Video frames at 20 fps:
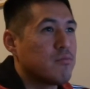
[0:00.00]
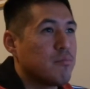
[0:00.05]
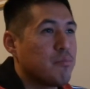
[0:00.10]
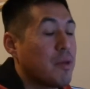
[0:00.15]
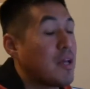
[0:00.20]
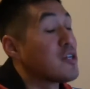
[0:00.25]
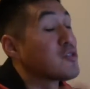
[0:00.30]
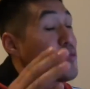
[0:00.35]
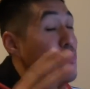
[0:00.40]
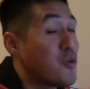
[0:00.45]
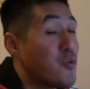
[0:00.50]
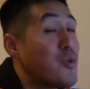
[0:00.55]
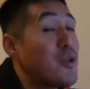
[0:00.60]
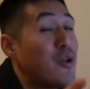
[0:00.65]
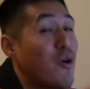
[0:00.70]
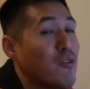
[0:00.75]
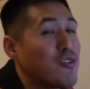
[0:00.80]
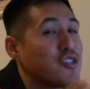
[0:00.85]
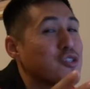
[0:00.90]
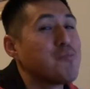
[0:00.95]
Because we
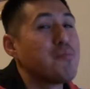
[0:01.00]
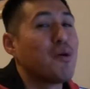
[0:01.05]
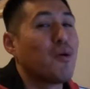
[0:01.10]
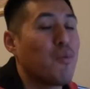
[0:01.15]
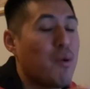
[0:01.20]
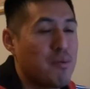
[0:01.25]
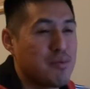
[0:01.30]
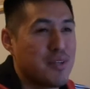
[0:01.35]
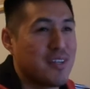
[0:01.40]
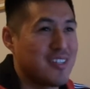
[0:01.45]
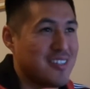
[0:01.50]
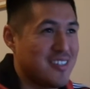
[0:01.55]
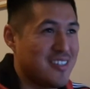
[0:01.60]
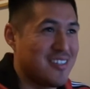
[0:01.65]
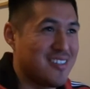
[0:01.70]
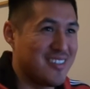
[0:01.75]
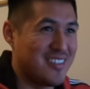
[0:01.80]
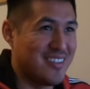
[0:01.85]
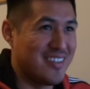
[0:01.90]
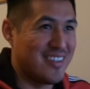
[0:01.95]
don't just build
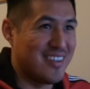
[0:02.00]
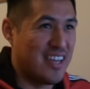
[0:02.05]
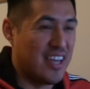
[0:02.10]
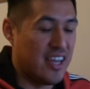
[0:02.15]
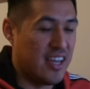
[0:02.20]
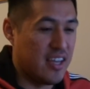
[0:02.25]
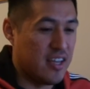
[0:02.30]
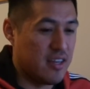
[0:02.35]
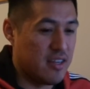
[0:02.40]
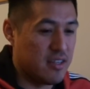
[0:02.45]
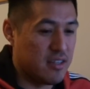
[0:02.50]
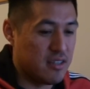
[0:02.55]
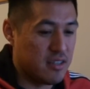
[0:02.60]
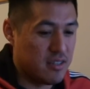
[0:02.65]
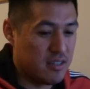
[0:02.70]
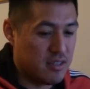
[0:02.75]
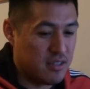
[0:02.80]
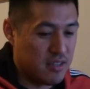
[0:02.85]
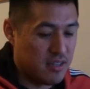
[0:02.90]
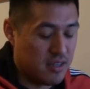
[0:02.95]
websites and,
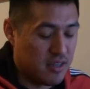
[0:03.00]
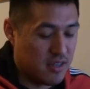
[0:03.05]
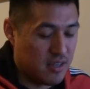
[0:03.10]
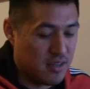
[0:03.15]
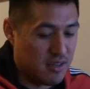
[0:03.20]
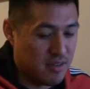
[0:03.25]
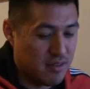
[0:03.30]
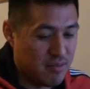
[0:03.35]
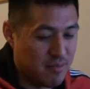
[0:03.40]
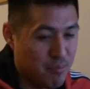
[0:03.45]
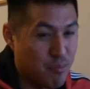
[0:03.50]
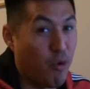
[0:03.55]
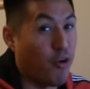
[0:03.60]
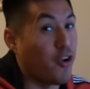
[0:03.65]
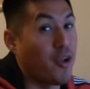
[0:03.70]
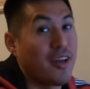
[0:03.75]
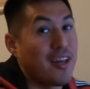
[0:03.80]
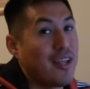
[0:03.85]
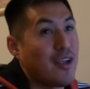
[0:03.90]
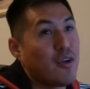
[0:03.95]

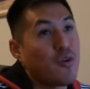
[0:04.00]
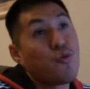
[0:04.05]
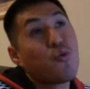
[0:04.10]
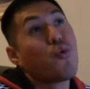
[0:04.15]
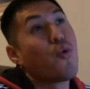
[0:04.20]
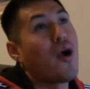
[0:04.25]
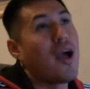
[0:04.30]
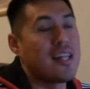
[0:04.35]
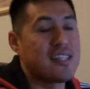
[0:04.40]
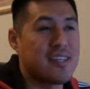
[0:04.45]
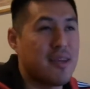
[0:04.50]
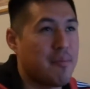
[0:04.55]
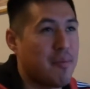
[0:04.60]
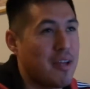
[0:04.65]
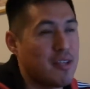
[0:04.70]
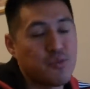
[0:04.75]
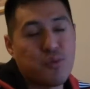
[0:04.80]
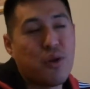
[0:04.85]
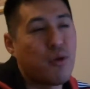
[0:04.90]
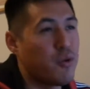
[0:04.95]
marketing, Google Ads
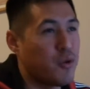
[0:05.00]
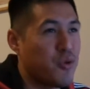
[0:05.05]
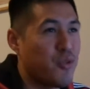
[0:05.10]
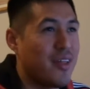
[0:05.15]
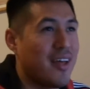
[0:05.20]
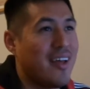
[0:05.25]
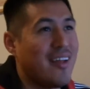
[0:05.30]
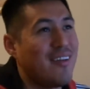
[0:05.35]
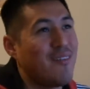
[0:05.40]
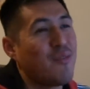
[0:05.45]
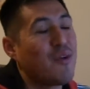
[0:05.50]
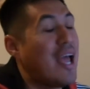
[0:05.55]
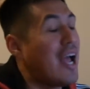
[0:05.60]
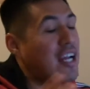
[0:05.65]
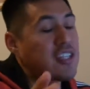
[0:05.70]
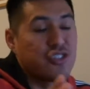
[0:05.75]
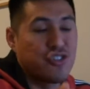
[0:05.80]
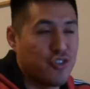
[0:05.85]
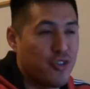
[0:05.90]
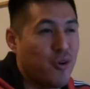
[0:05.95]
campaigns. We don't do that. We
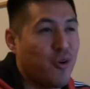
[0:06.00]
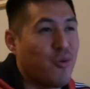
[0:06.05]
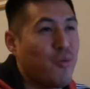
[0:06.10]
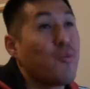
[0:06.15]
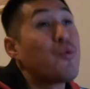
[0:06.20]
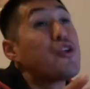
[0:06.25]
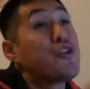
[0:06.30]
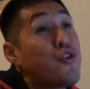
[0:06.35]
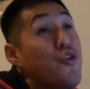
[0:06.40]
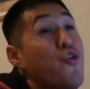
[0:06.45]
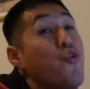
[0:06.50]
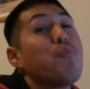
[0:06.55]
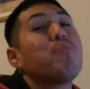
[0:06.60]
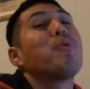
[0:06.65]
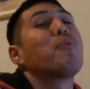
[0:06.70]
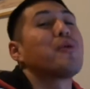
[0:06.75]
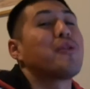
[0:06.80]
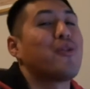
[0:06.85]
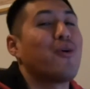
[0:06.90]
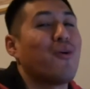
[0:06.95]
actually don't. We do,
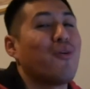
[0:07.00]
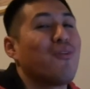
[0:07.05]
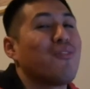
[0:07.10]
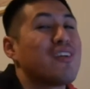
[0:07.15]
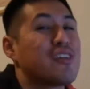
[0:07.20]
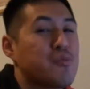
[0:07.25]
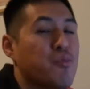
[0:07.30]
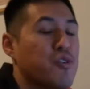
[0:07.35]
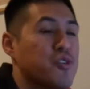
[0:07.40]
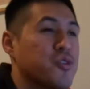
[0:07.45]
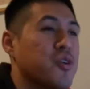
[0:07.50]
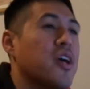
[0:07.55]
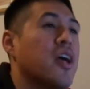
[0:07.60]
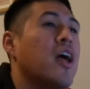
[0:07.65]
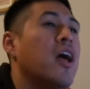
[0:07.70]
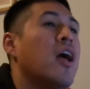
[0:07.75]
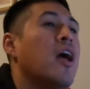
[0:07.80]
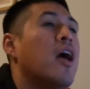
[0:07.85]
but we don't. There's more to it.